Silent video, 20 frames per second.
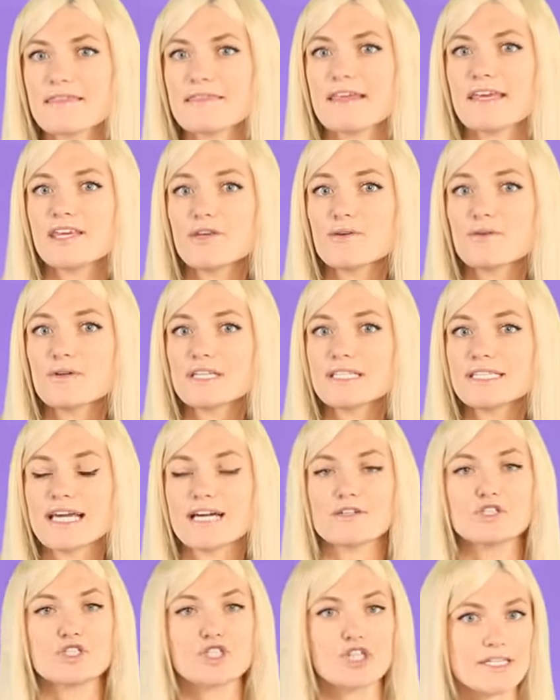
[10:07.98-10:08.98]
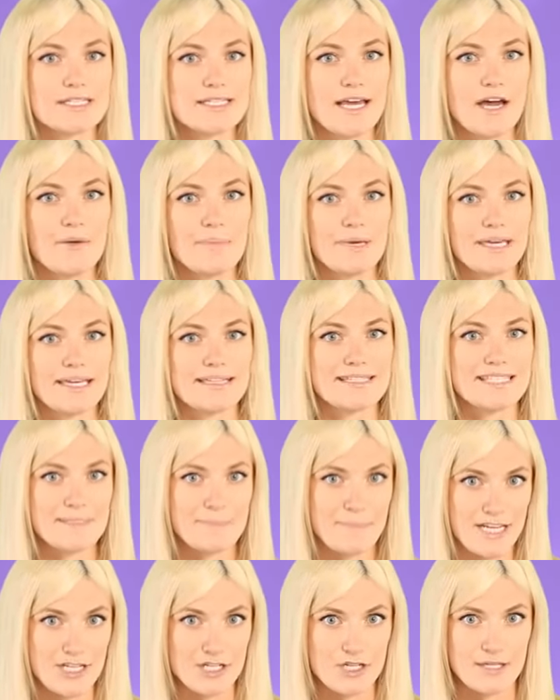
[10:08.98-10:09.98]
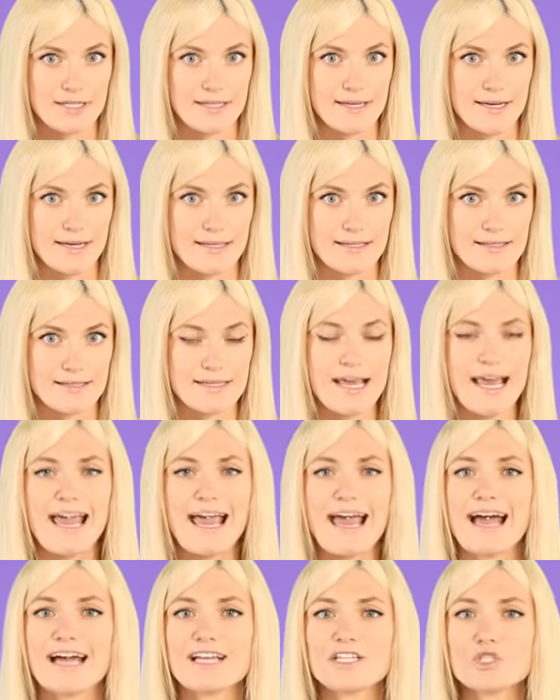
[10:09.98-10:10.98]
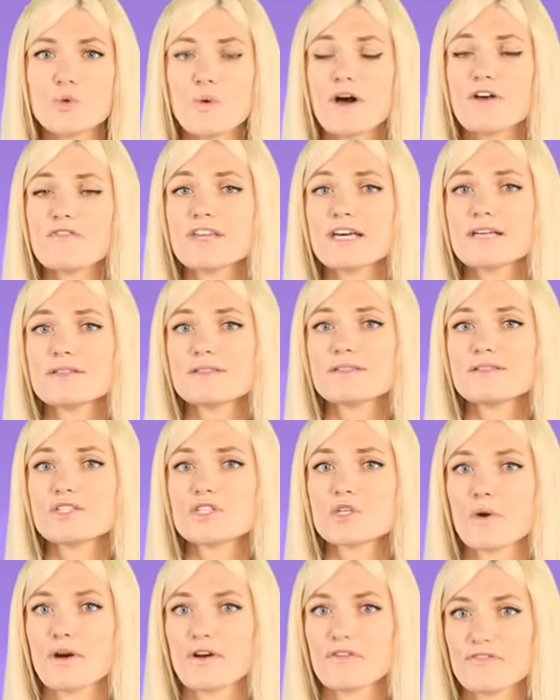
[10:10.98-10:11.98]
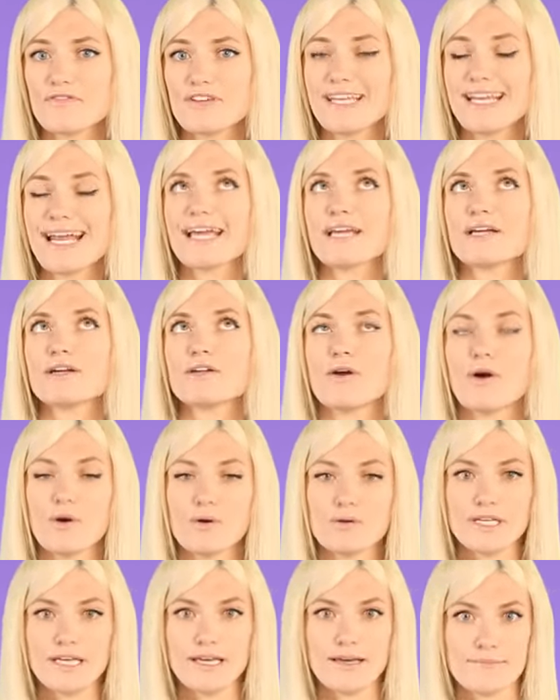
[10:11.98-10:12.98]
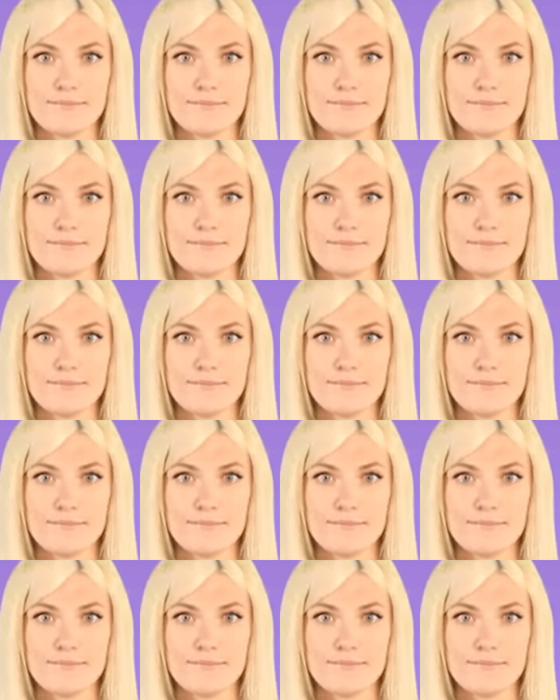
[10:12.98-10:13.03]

think you can tell just how big and spacious it is. At 12,000 square feet, I could only